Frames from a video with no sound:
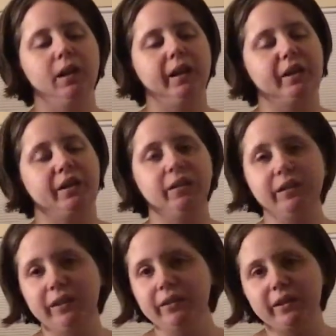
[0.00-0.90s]
I still
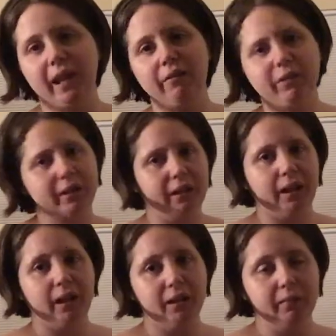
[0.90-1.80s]
use that with
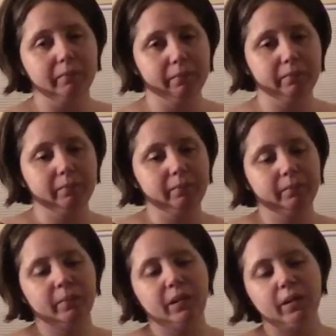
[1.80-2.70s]
D.
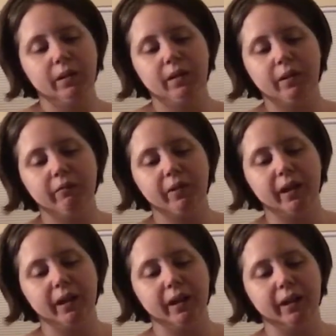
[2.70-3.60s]
And then
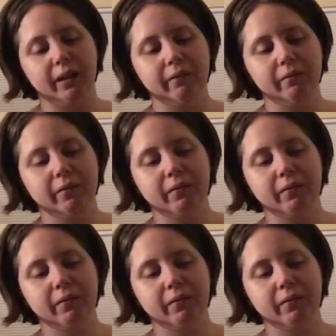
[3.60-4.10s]
we have